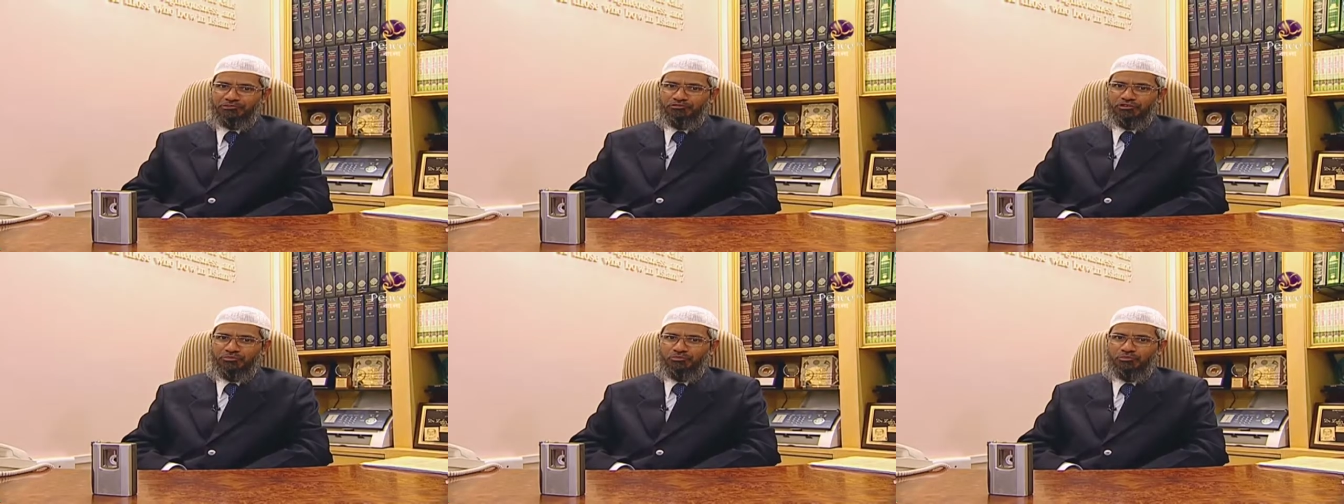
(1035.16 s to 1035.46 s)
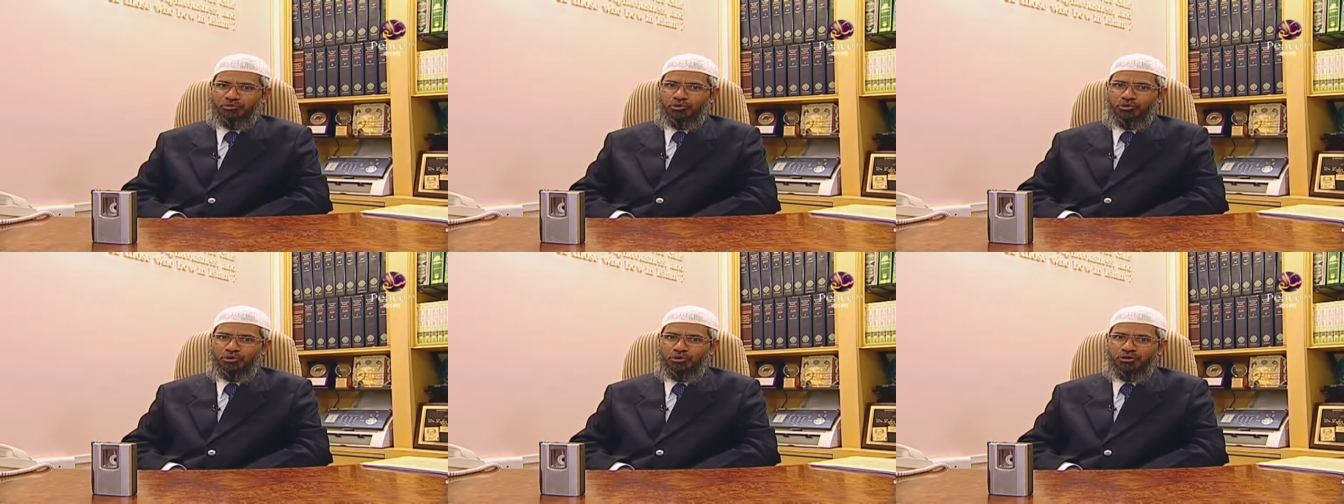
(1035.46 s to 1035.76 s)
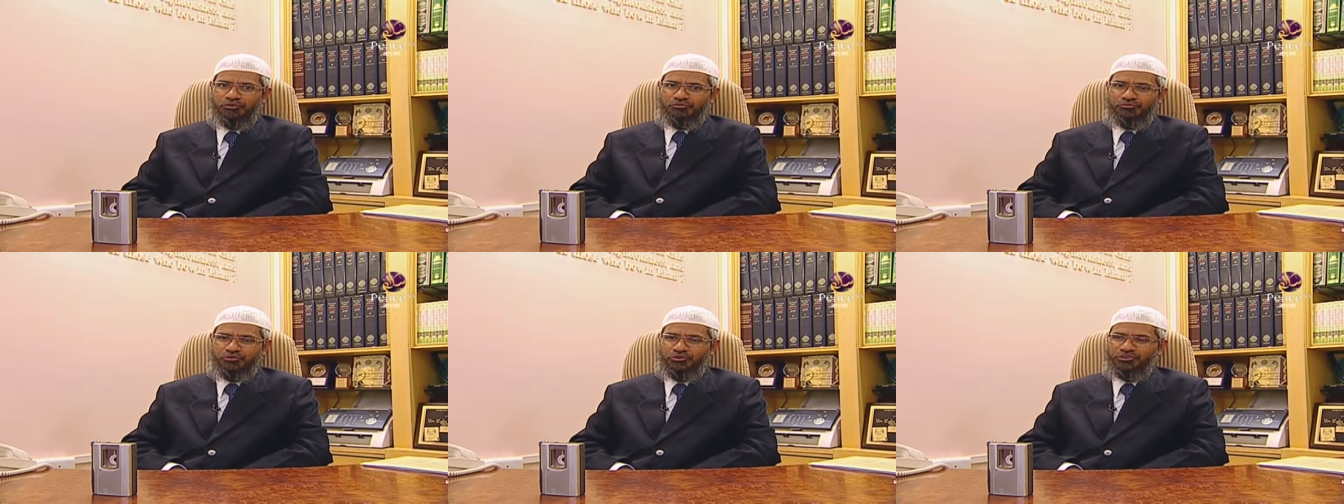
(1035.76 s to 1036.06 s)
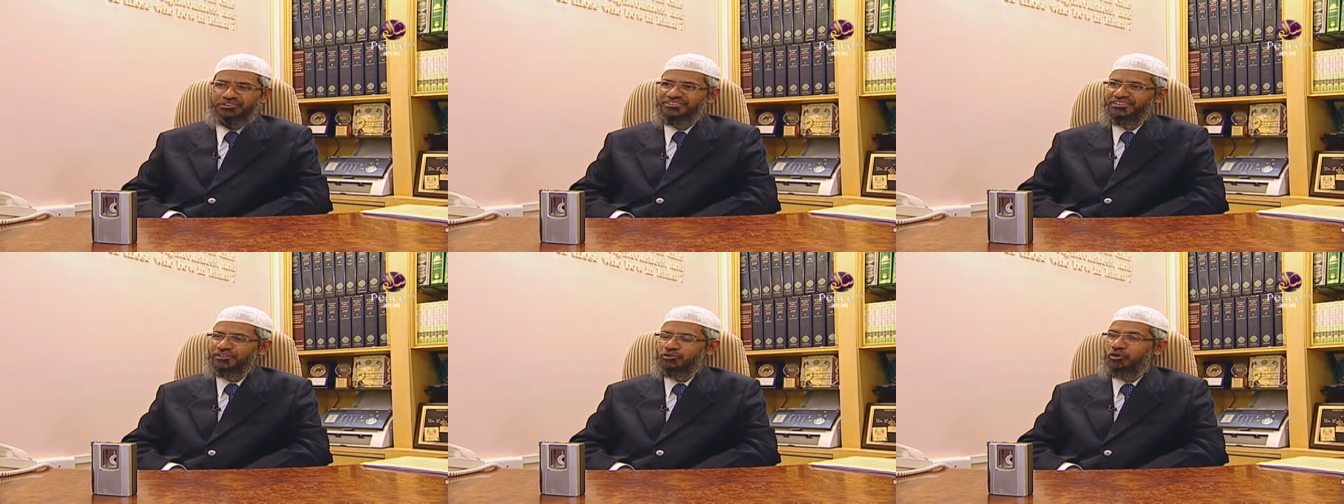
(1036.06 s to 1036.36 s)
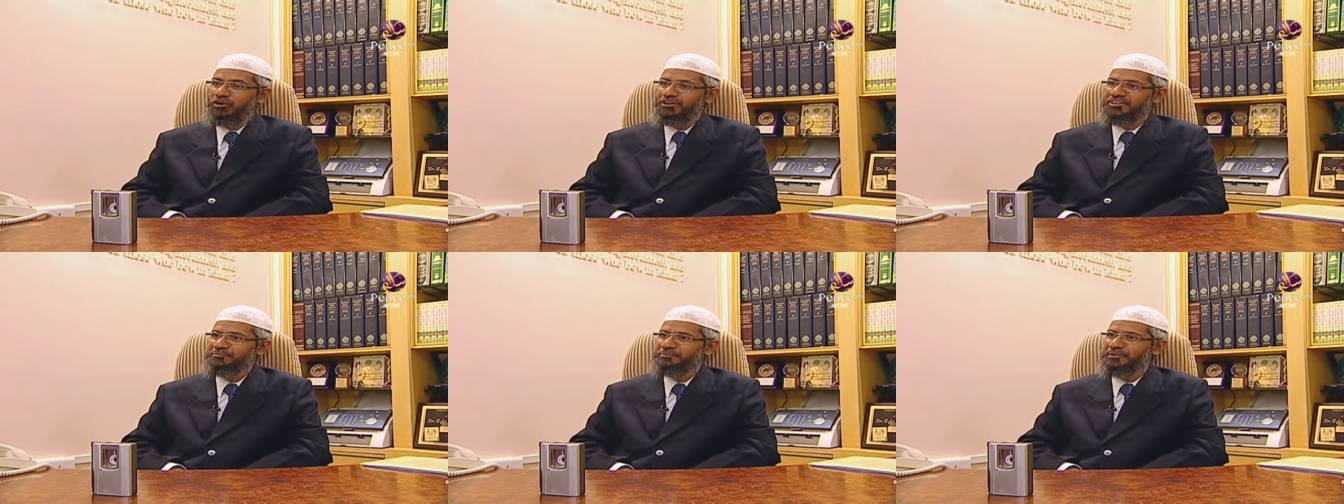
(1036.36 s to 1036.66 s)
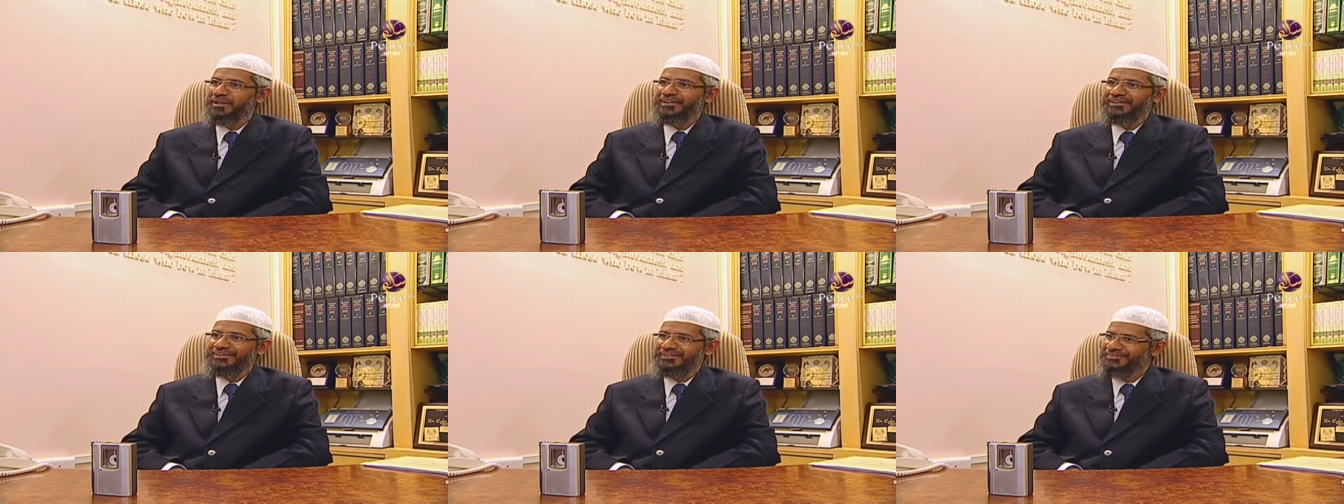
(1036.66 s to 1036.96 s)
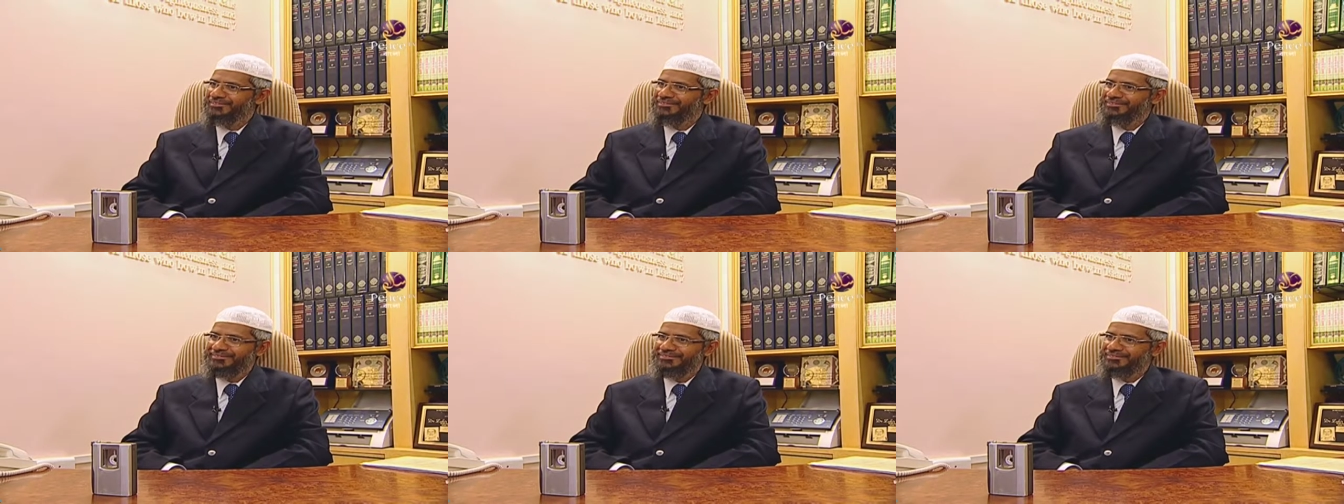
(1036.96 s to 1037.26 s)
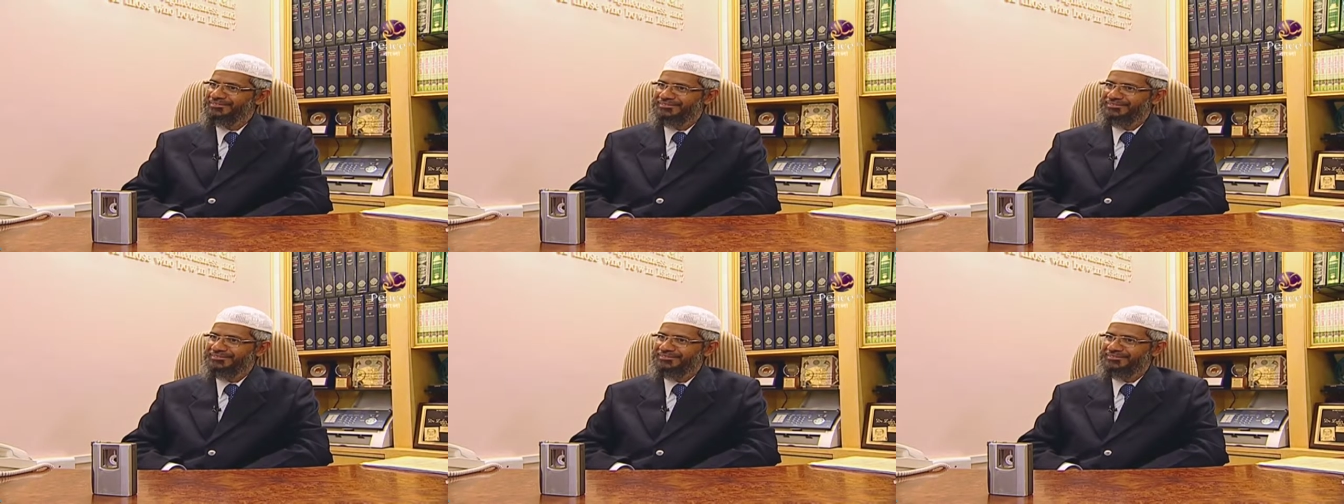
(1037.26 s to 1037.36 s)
It was more of, you could say, God's planning.